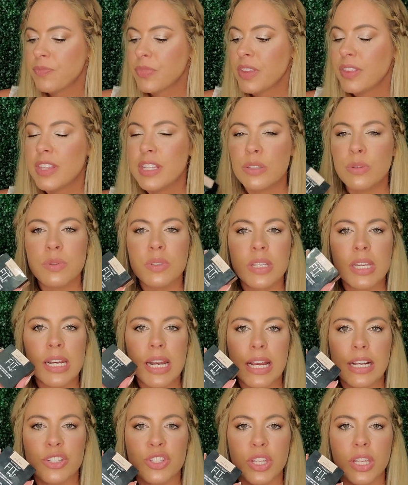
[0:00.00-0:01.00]
This one's going
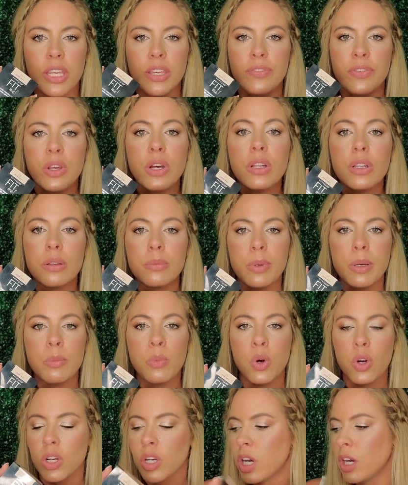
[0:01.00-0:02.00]
to actually give you a little bit
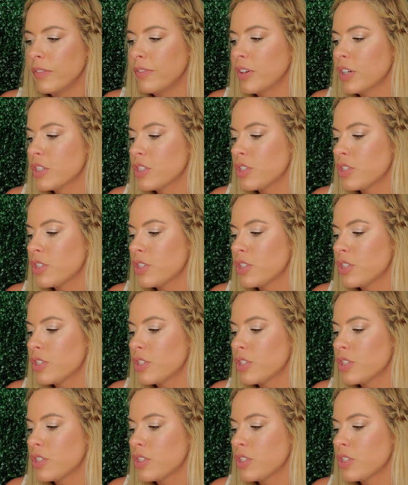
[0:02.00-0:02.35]
more coverage.